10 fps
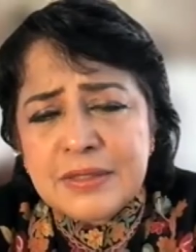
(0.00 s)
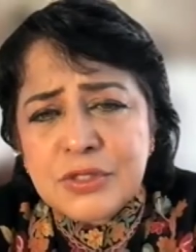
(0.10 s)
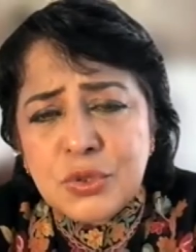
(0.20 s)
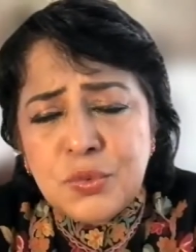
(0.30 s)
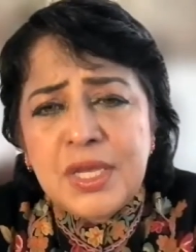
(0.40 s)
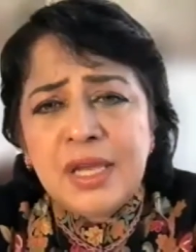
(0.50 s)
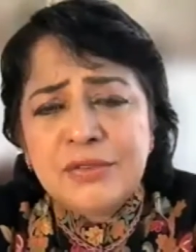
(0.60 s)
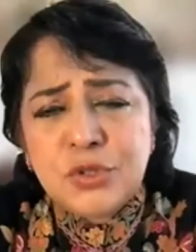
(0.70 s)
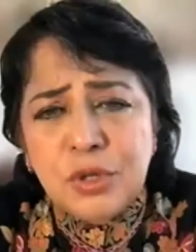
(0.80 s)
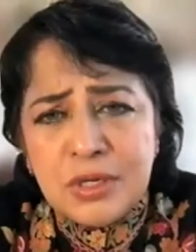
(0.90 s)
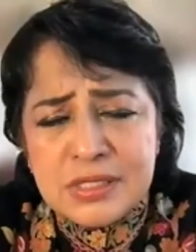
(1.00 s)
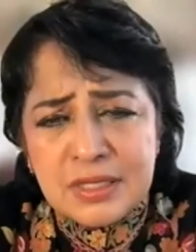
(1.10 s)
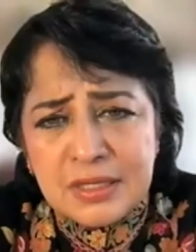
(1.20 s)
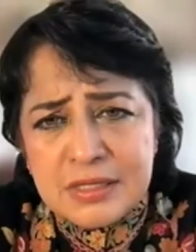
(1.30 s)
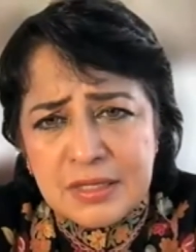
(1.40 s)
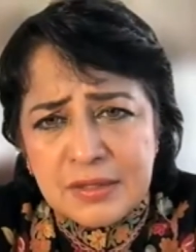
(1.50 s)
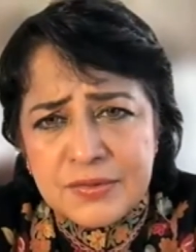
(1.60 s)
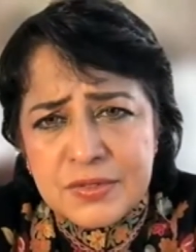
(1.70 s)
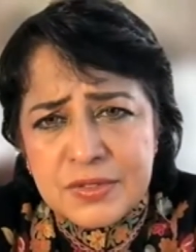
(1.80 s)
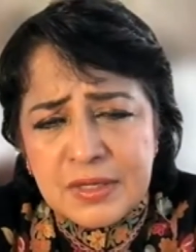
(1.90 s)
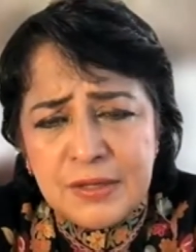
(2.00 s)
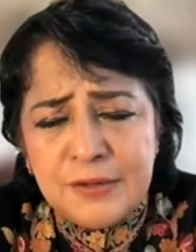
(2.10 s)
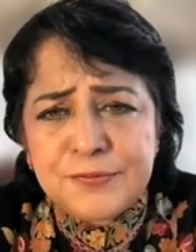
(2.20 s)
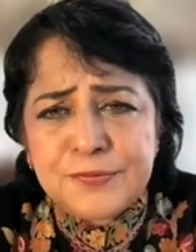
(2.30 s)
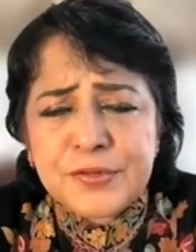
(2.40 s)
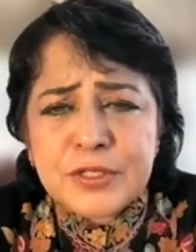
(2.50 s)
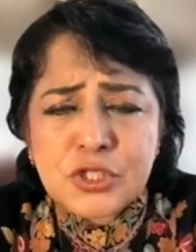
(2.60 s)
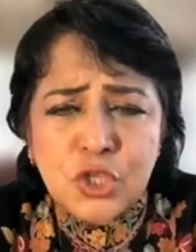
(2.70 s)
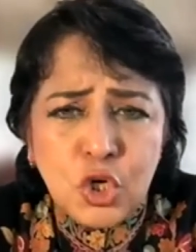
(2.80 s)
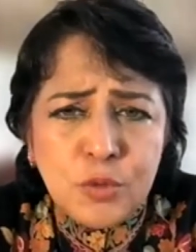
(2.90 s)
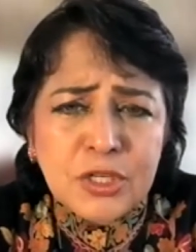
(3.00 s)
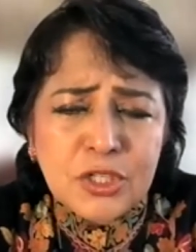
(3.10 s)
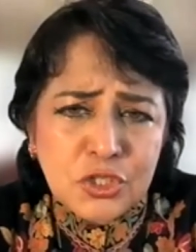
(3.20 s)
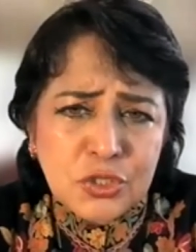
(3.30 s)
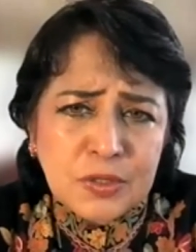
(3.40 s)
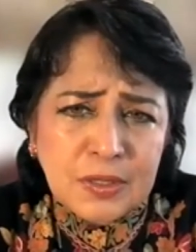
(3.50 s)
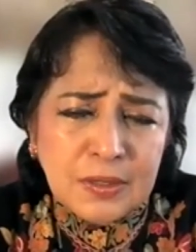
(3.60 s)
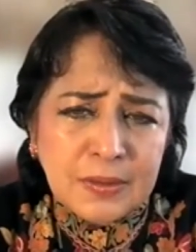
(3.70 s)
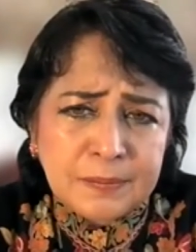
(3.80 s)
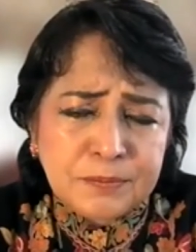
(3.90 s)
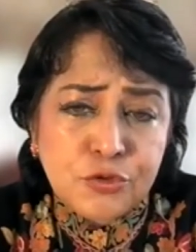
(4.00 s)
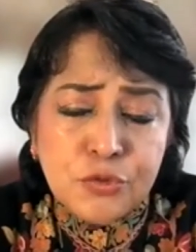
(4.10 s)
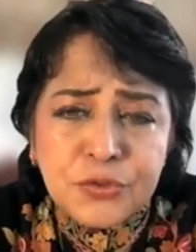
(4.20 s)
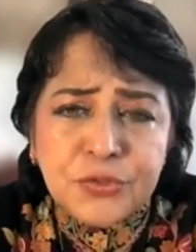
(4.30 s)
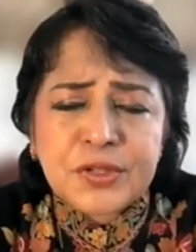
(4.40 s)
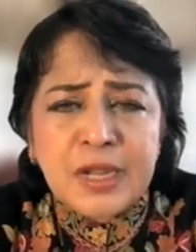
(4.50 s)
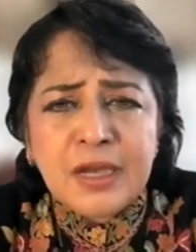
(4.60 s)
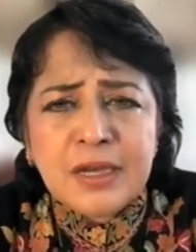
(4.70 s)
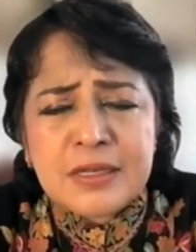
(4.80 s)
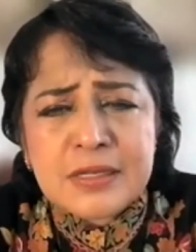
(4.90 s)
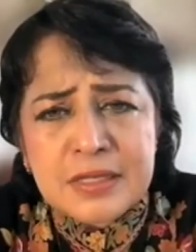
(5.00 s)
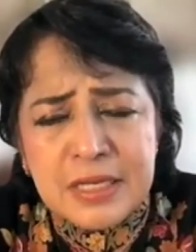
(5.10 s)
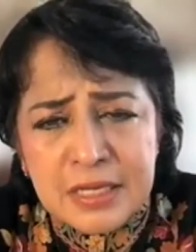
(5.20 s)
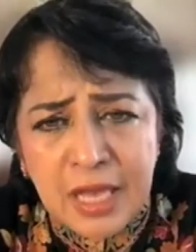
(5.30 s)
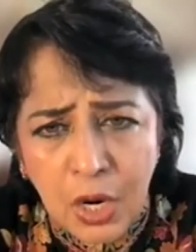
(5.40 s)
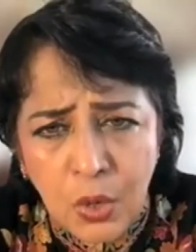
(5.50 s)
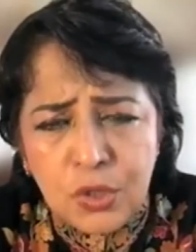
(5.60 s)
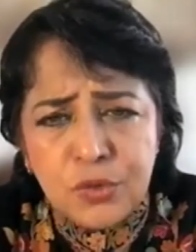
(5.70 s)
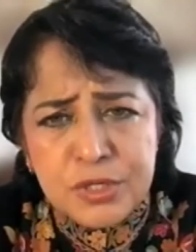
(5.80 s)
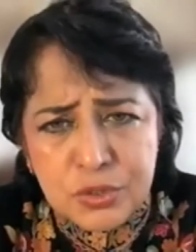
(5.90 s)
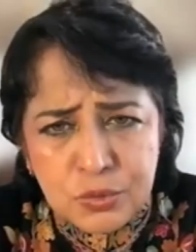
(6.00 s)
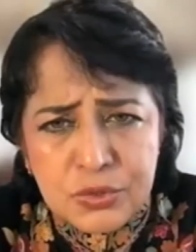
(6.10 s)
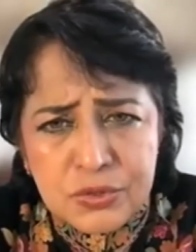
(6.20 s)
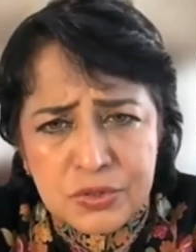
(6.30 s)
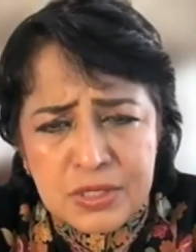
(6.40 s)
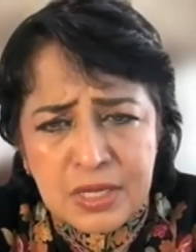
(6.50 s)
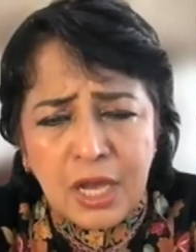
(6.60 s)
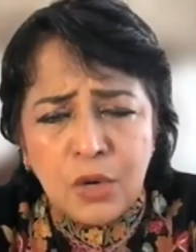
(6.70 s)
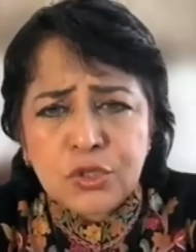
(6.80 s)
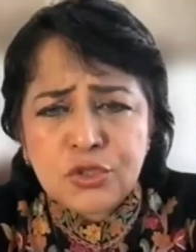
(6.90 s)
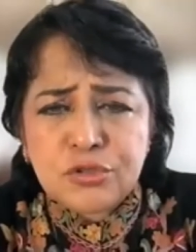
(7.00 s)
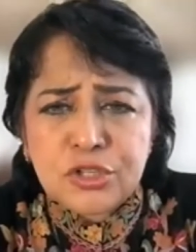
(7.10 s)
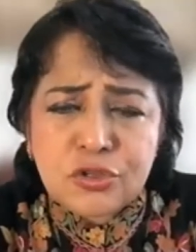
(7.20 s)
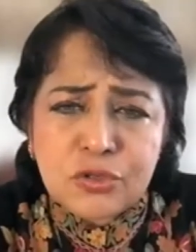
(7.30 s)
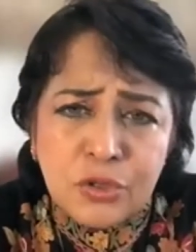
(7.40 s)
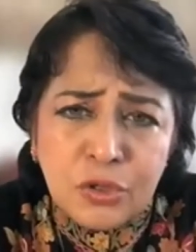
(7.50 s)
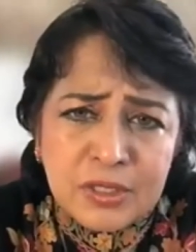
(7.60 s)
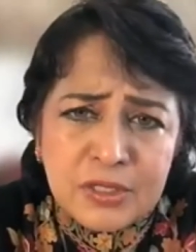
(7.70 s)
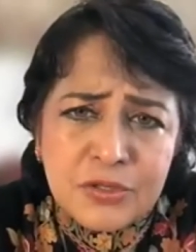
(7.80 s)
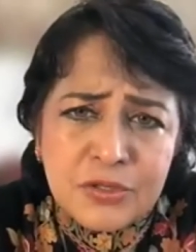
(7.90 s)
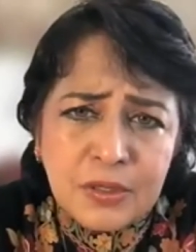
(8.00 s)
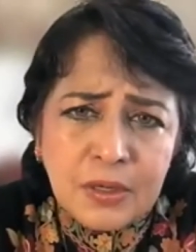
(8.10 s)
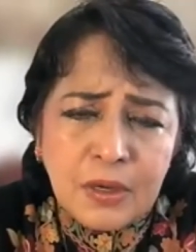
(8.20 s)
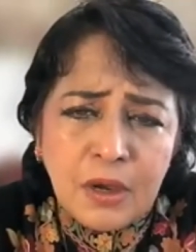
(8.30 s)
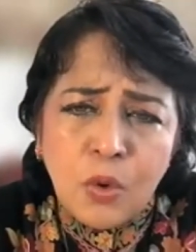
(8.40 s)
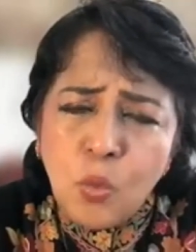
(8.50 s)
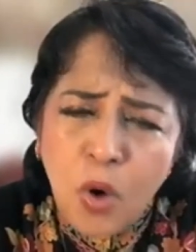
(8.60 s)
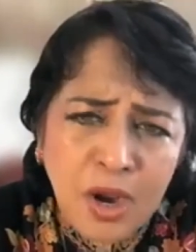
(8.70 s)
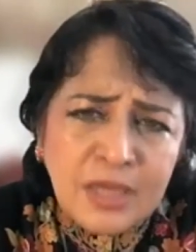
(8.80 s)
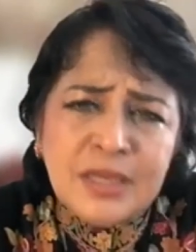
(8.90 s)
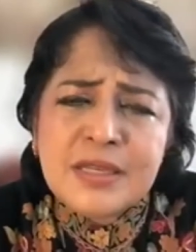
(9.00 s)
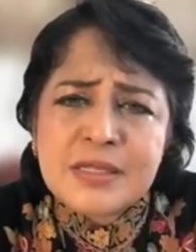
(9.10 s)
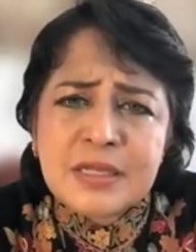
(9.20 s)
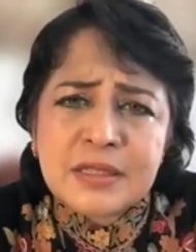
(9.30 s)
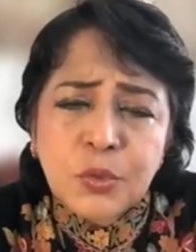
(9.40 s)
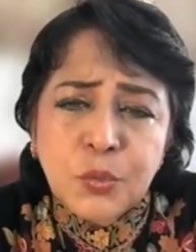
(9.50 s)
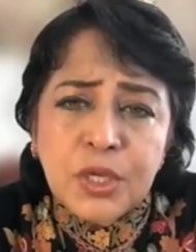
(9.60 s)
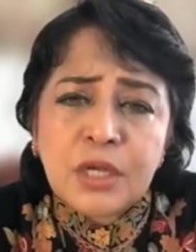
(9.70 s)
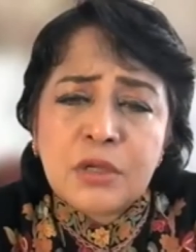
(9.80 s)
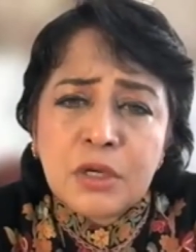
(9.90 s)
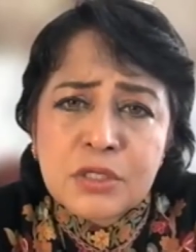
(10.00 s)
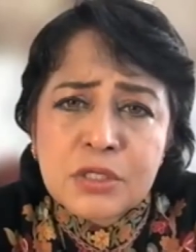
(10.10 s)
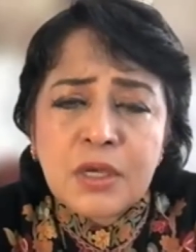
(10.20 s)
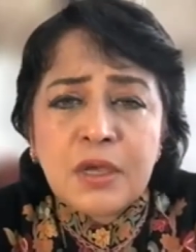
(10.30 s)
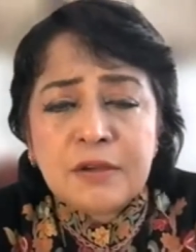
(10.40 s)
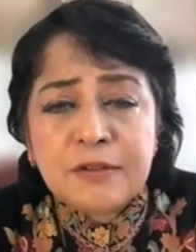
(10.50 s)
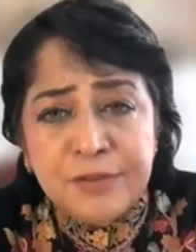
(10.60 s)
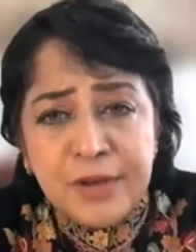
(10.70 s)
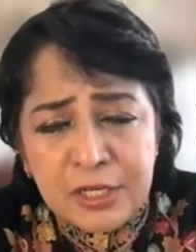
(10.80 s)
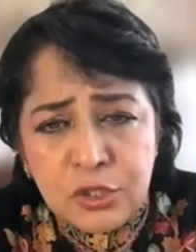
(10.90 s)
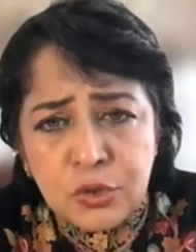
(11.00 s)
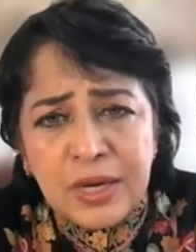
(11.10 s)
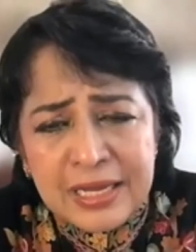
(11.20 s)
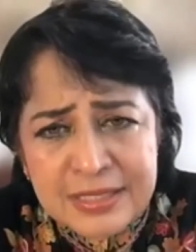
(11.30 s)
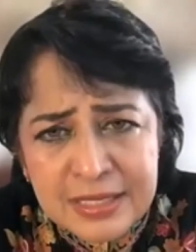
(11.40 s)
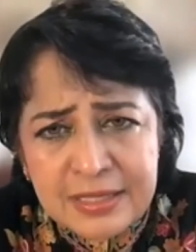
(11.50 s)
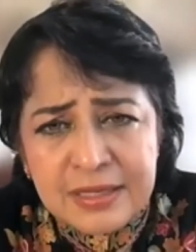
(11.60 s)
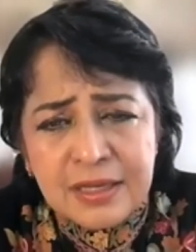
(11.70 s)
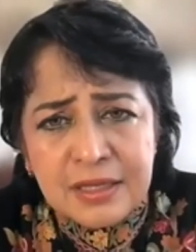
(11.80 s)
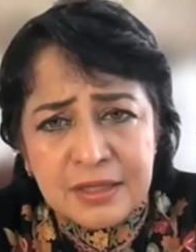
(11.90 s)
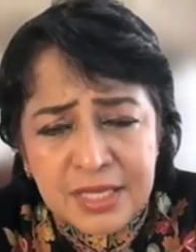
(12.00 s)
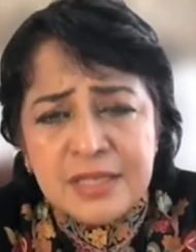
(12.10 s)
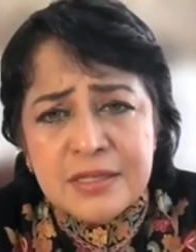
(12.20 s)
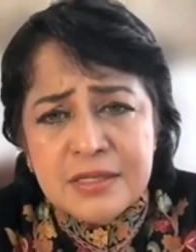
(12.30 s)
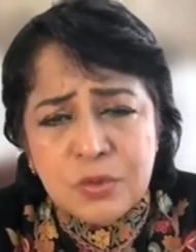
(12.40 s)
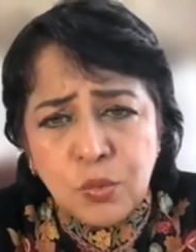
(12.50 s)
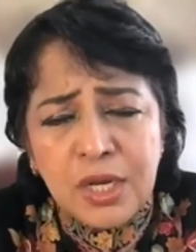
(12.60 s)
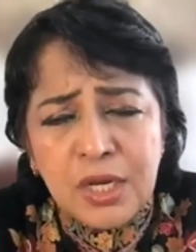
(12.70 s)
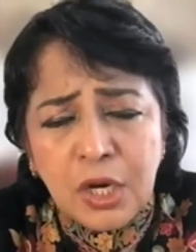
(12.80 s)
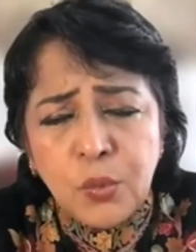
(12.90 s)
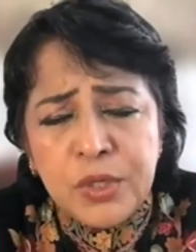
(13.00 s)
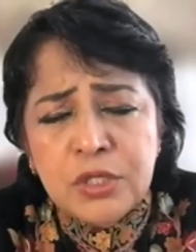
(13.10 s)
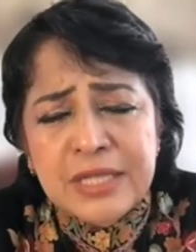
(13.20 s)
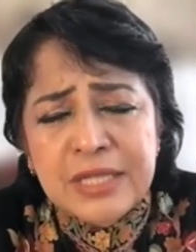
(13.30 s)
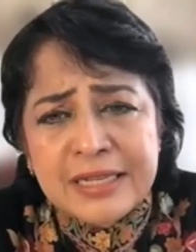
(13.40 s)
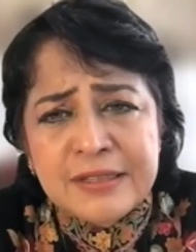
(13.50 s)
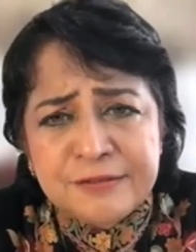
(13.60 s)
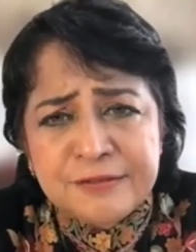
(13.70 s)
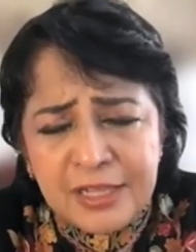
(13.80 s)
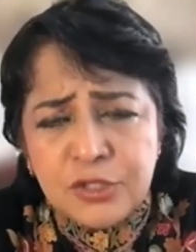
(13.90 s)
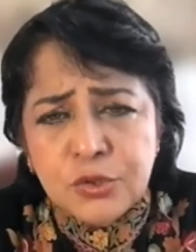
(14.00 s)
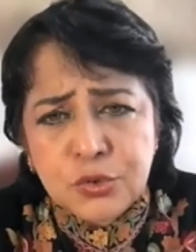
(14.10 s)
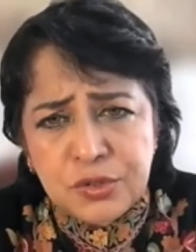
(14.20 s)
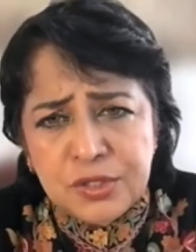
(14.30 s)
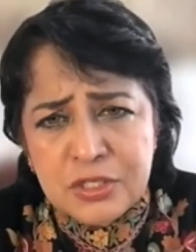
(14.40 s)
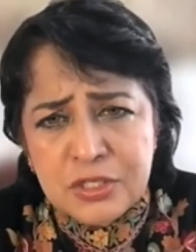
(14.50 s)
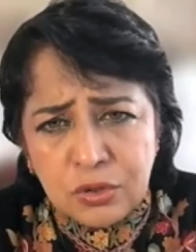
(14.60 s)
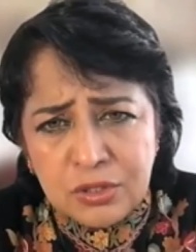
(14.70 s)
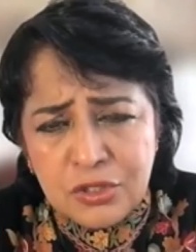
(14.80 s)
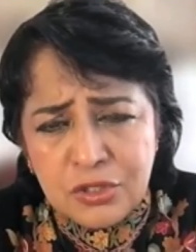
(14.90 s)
we have to ask ourselves, if so much truth lies in our resources, our traditional knowledge, why is it that we are not value adding these? Why are we not adding value to this knowledge